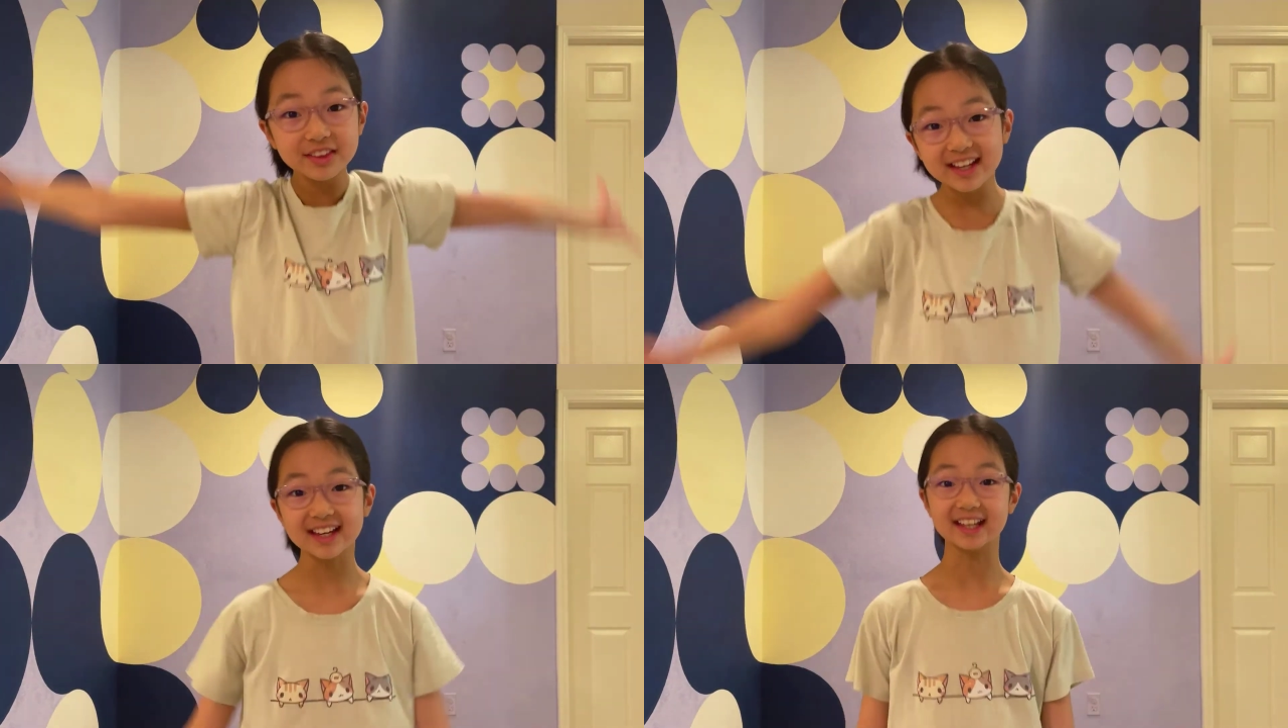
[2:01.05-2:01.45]

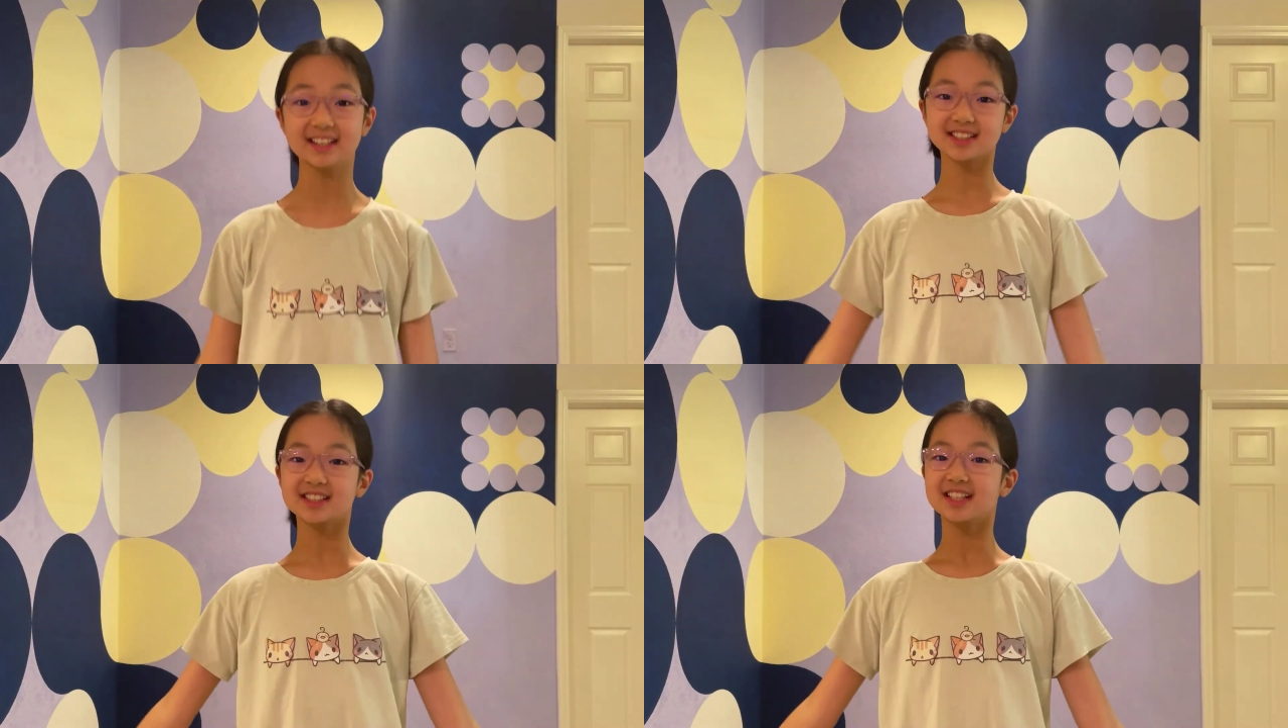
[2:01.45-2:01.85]

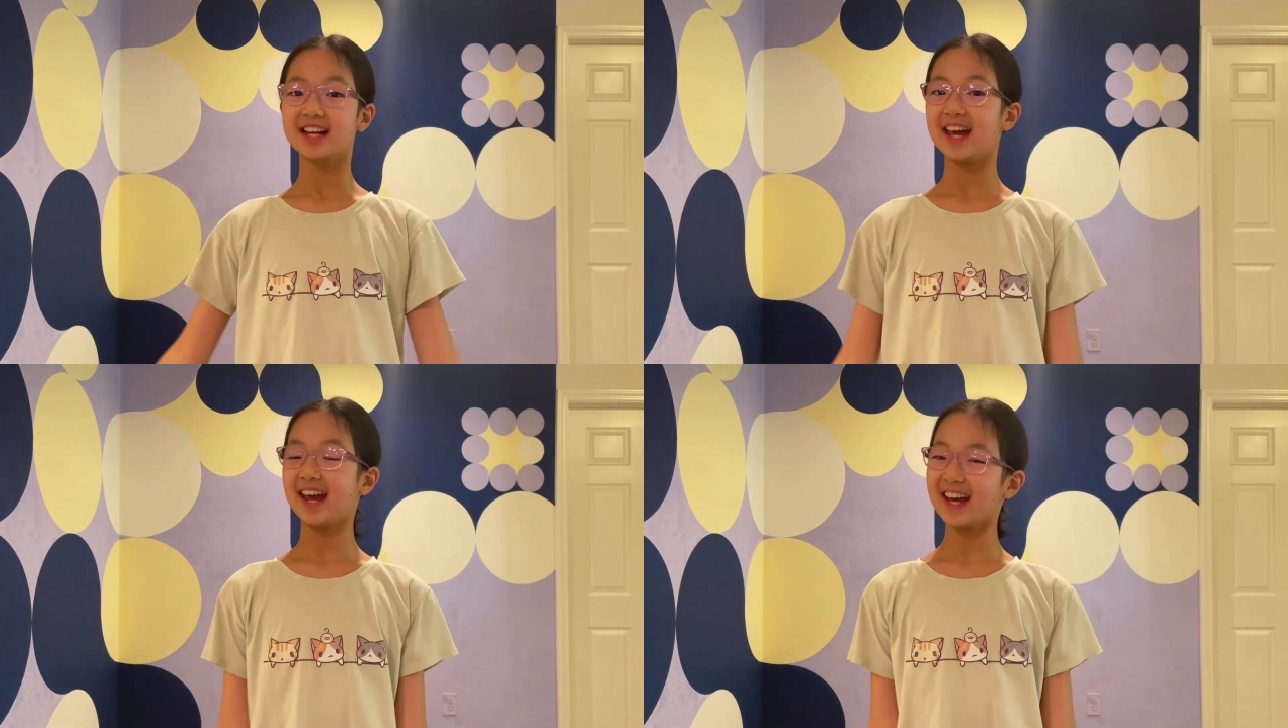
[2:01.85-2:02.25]
thing,
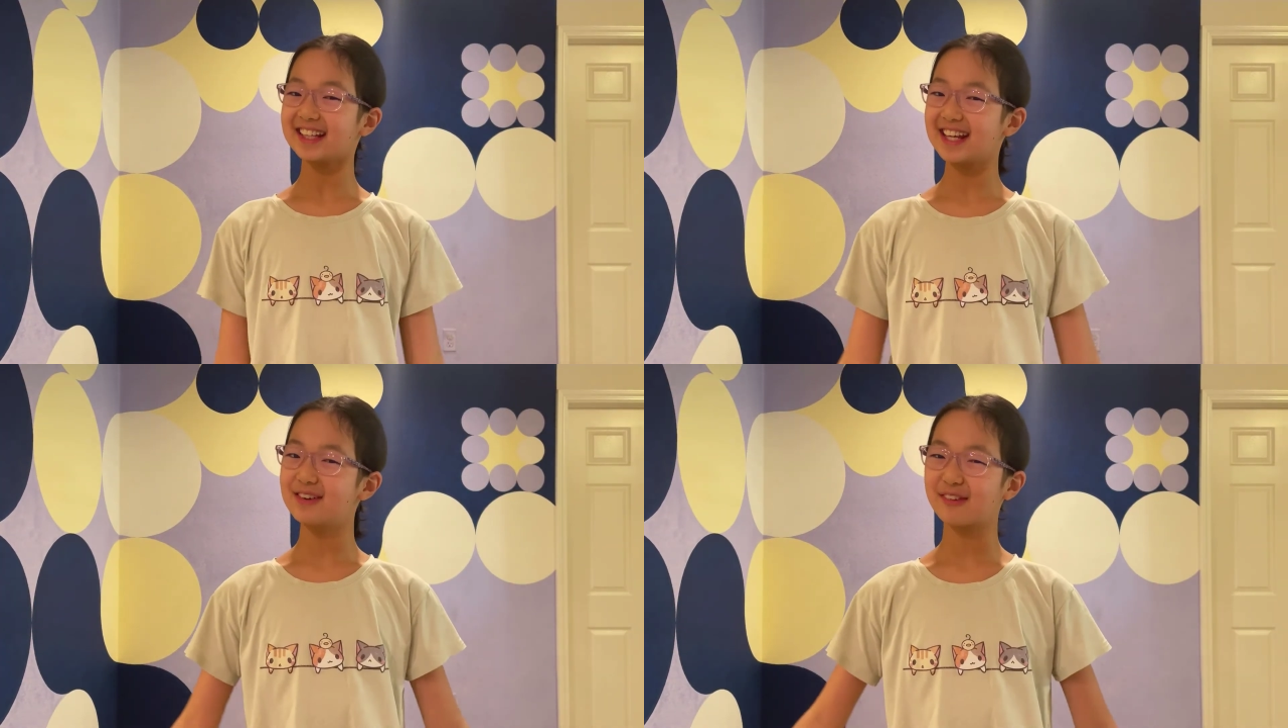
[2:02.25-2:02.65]
and it